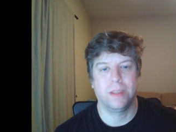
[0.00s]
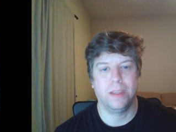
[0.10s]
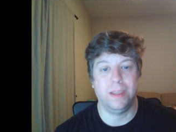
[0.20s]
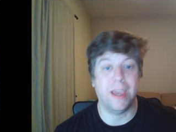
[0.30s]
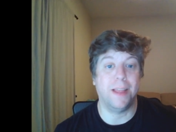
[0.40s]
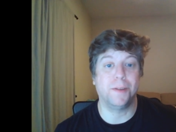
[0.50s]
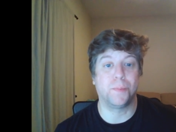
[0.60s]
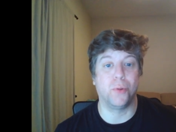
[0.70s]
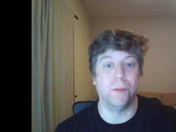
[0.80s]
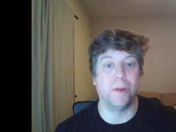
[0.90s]
Yeah, that was
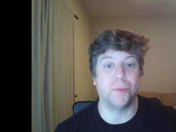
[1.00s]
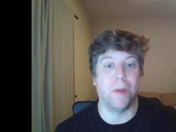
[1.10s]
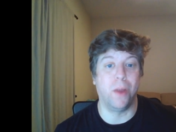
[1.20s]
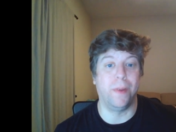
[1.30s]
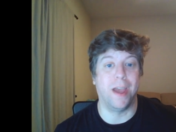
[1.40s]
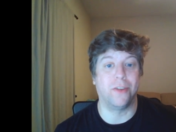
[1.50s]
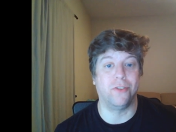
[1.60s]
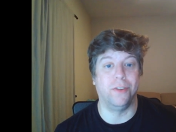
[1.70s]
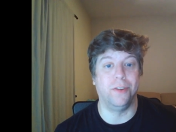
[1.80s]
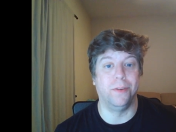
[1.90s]
pretty much my
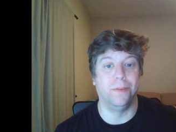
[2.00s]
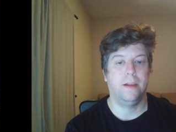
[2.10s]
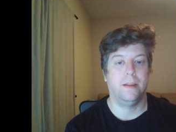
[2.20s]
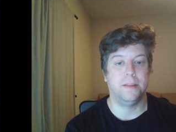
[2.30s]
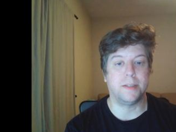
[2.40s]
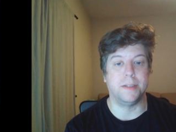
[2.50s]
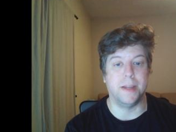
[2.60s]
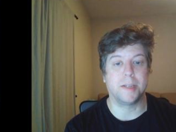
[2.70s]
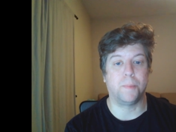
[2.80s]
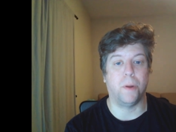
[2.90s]
reaction too. This
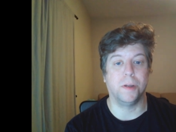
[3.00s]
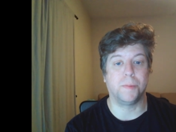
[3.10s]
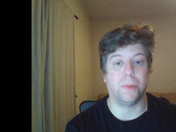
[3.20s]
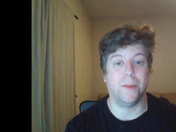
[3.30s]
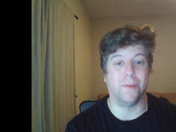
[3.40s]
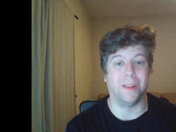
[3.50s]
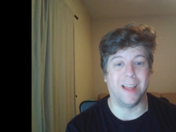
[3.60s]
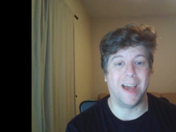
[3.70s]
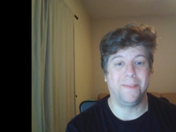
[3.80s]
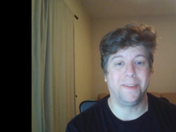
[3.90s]
next part is played for
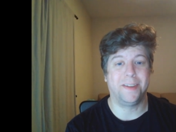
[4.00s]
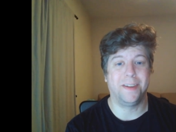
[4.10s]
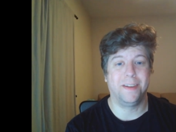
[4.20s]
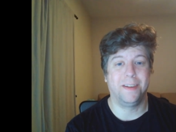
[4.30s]
laughs.